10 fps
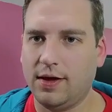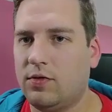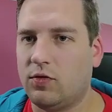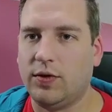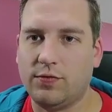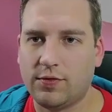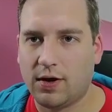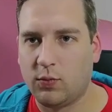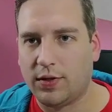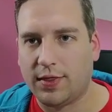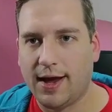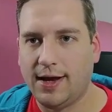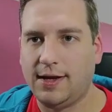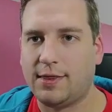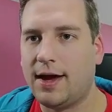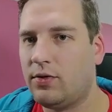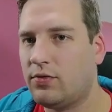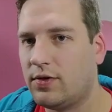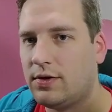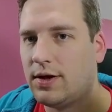So we've started with
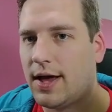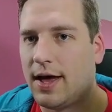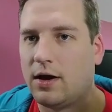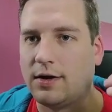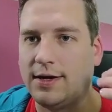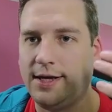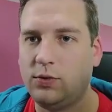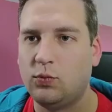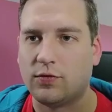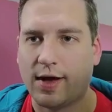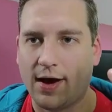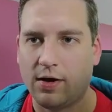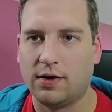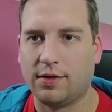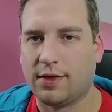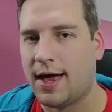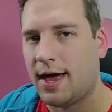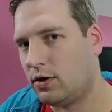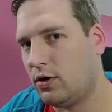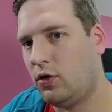80,000 and our key was Harrogath
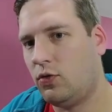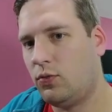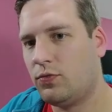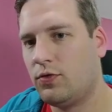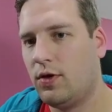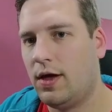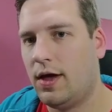Catacombs,